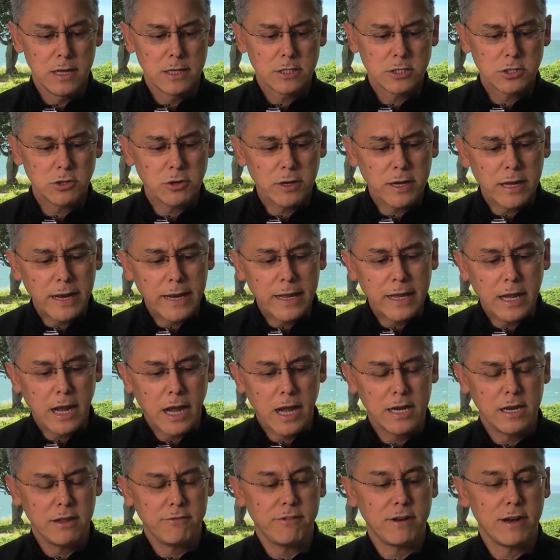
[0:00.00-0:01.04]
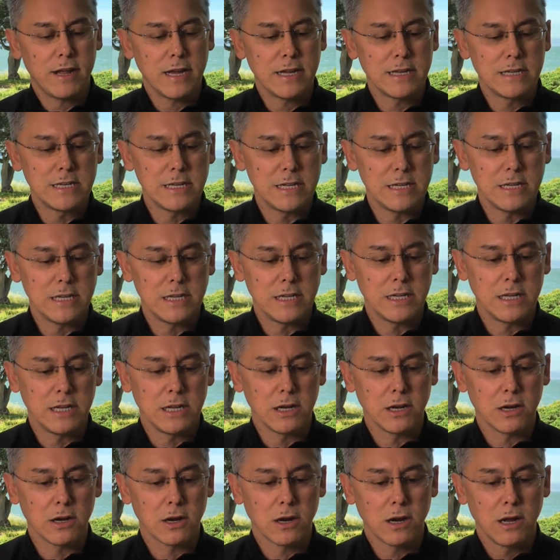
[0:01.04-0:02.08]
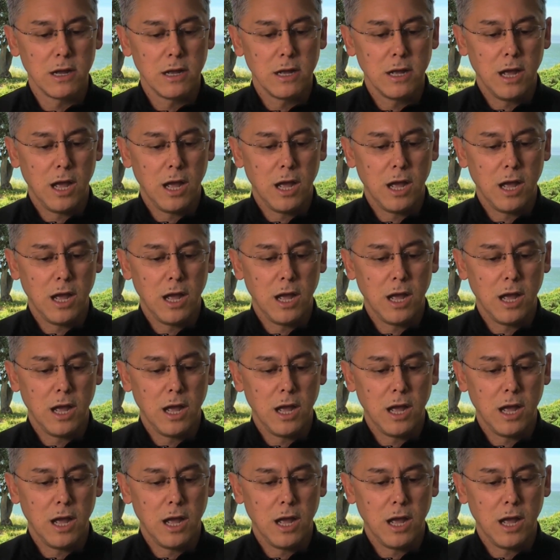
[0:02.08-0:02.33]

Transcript: So you're getting kind of an idea here